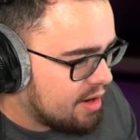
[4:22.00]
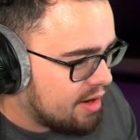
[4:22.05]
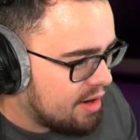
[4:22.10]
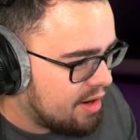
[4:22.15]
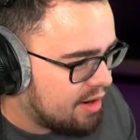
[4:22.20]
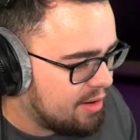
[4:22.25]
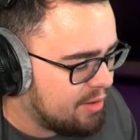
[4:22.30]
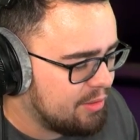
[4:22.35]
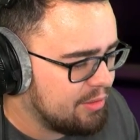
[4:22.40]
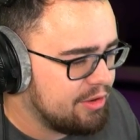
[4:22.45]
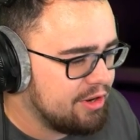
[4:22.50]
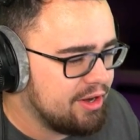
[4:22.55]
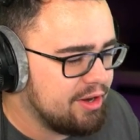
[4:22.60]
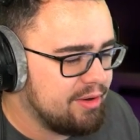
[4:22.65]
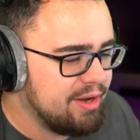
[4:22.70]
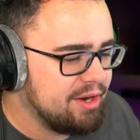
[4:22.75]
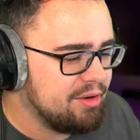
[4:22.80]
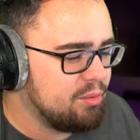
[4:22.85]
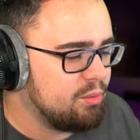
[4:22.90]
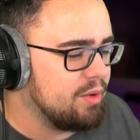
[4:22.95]
Oh no, I
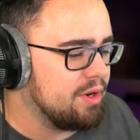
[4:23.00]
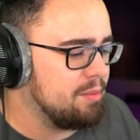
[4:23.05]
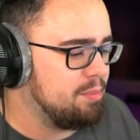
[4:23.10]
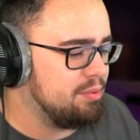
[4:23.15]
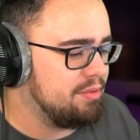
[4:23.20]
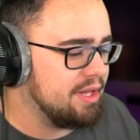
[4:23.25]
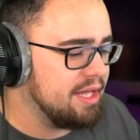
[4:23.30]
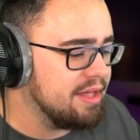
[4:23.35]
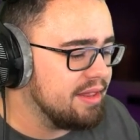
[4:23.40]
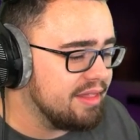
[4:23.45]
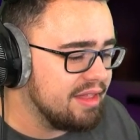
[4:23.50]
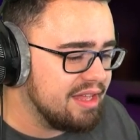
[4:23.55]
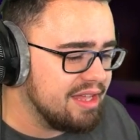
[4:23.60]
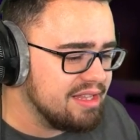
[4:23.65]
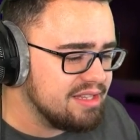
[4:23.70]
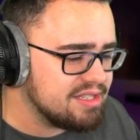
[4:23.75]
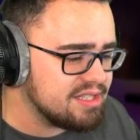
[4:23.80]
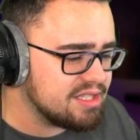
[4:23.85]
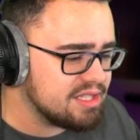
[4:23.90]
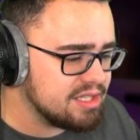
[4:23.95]
don't want to play
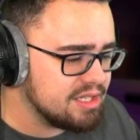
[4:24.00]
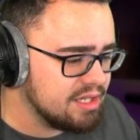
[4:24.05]
this.